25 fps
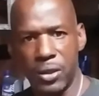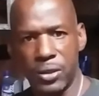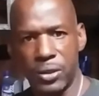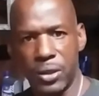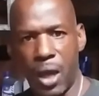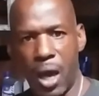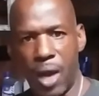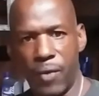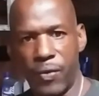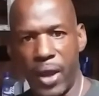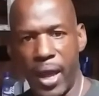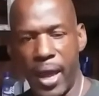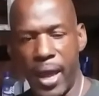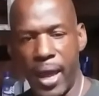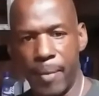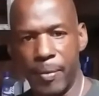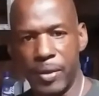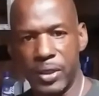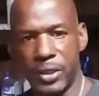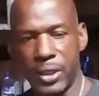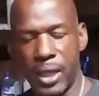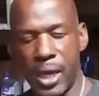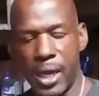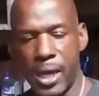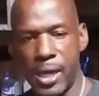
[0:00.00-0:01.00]
off of
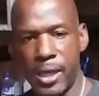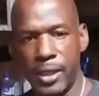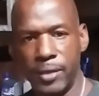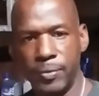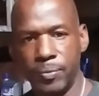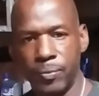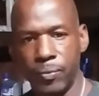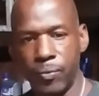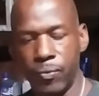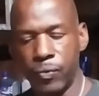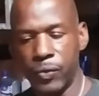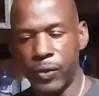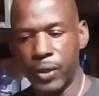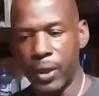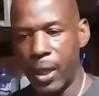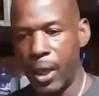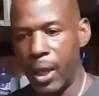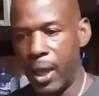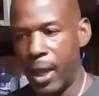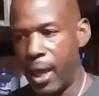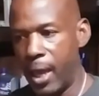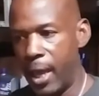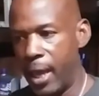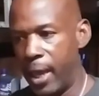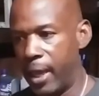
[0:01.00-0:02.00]
Amazon,
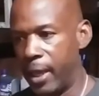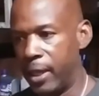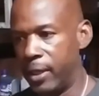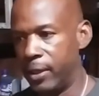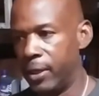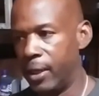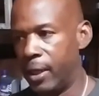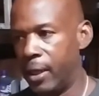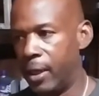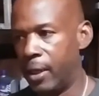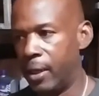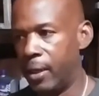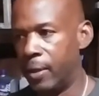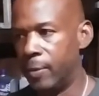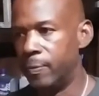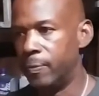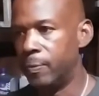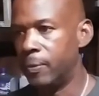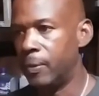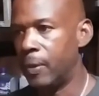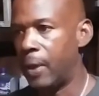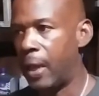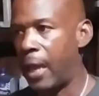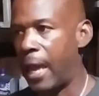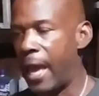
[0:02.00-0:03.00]
and I
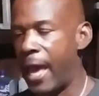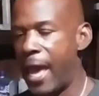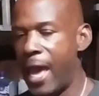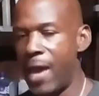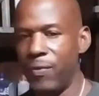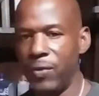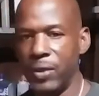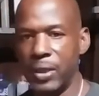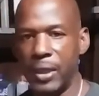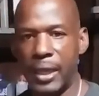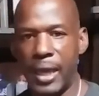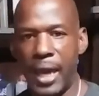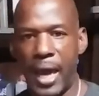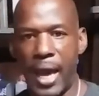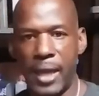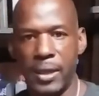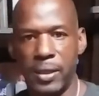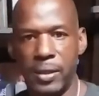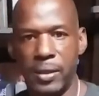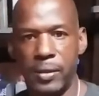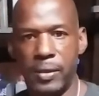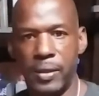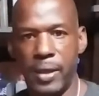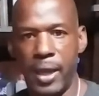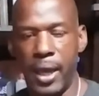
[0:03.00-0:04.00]
haven't
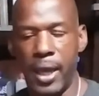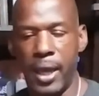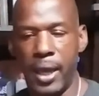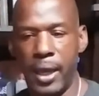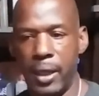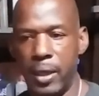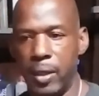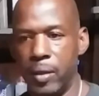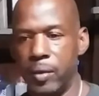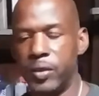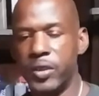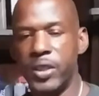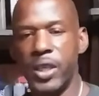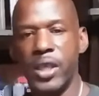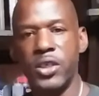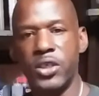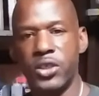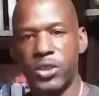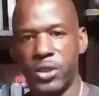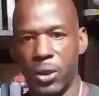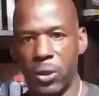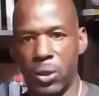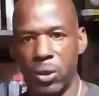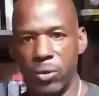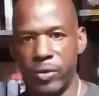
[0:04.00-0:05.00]
gotten a tent
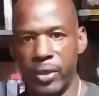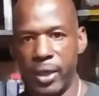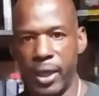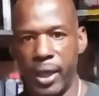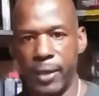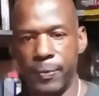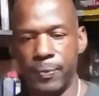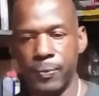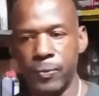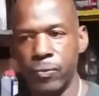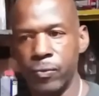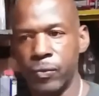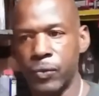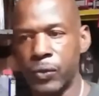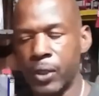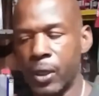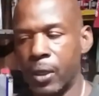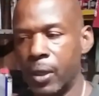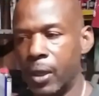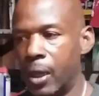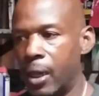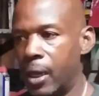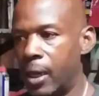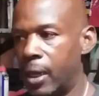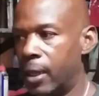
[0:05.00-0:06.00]
stove yet,
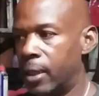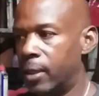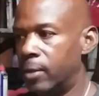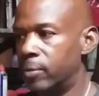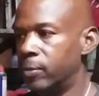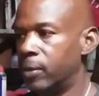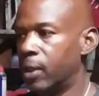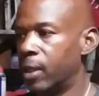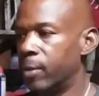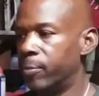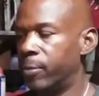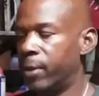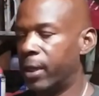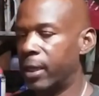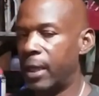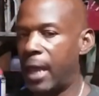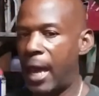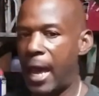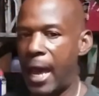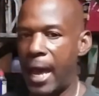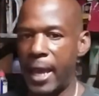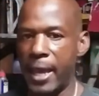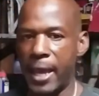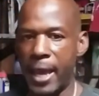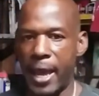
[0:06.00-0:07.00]
but
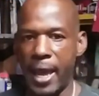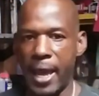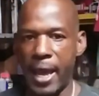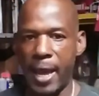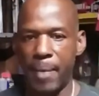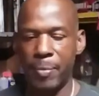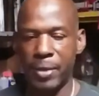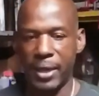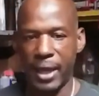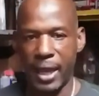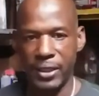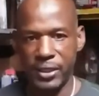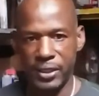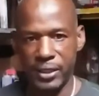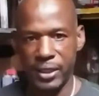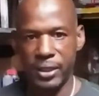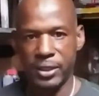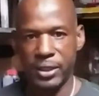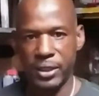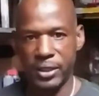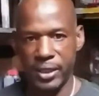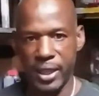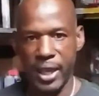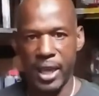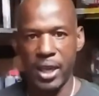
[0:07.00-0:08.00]
I did
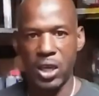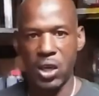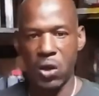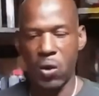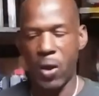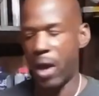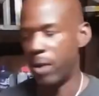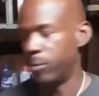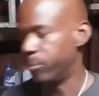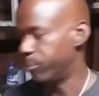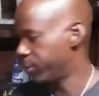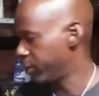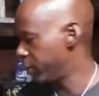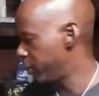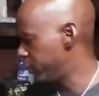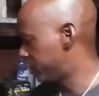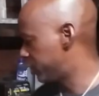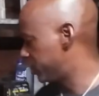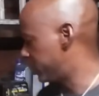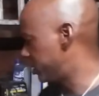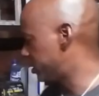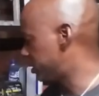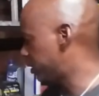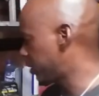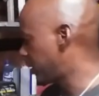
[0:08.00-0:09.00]
today go out and
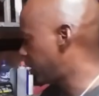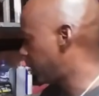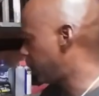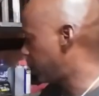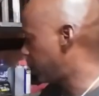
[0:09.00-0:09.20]
purchase